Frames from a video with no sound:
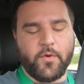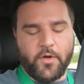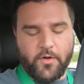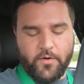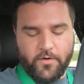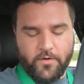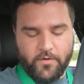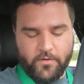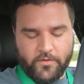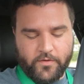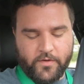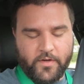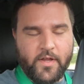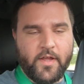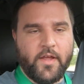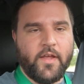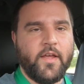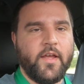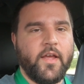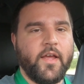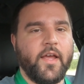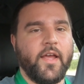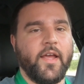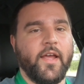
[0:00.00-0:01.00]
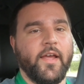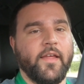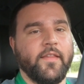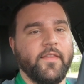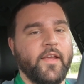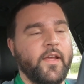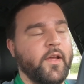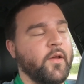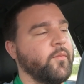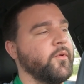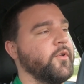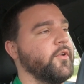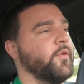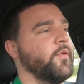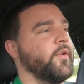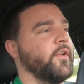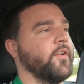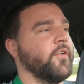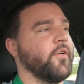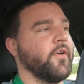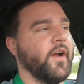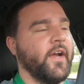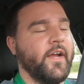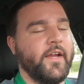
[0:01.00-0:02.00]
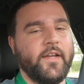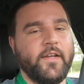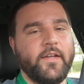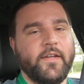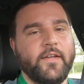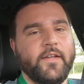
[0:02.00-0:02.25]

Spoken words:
motors and they have been doing great,